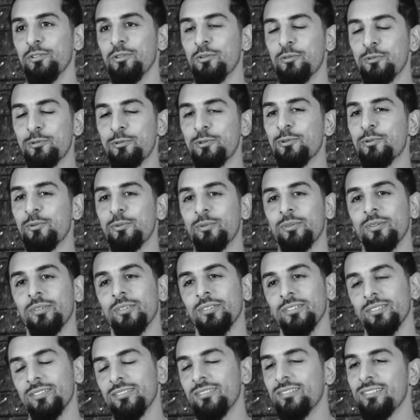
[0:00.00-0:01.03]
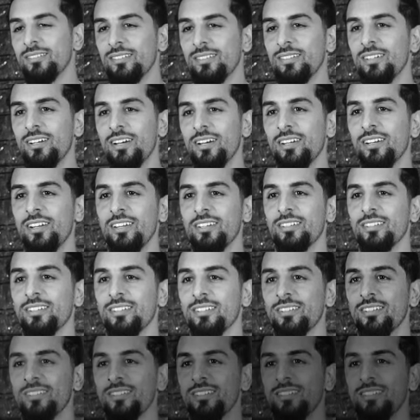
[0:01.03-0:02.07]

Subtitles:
You know, so I like it.